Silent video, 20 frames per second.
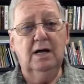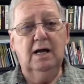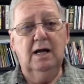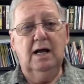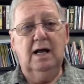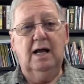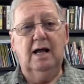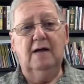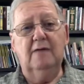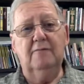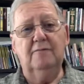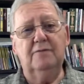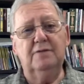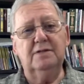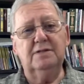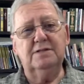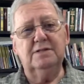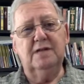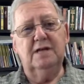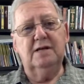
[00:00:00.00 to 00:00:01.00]
and for the
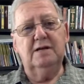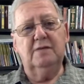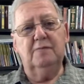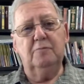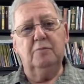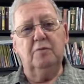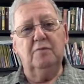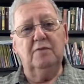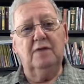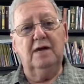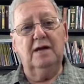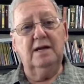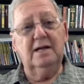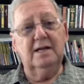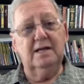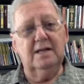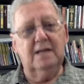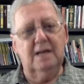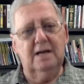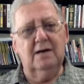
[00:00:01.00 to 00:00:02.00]
sake of providing
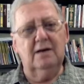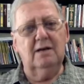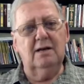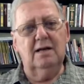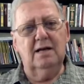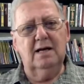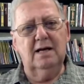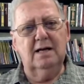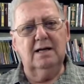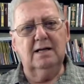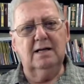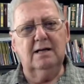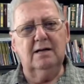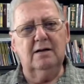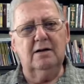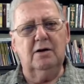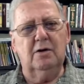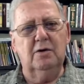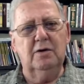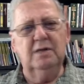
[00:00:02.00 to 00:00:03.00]
an outline and a
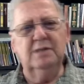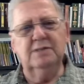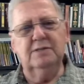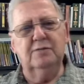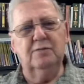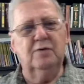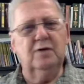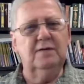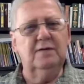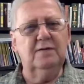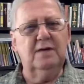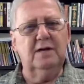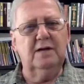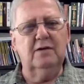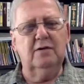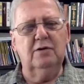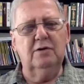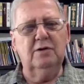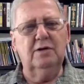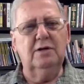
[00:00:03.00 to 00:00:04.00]
cohesive
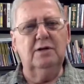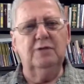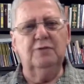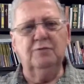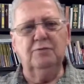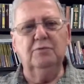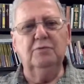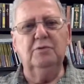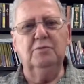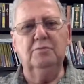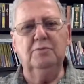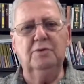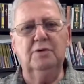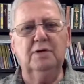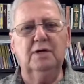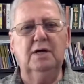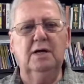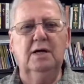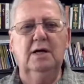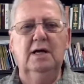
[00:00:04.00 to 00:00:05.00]
kind of looking through the book,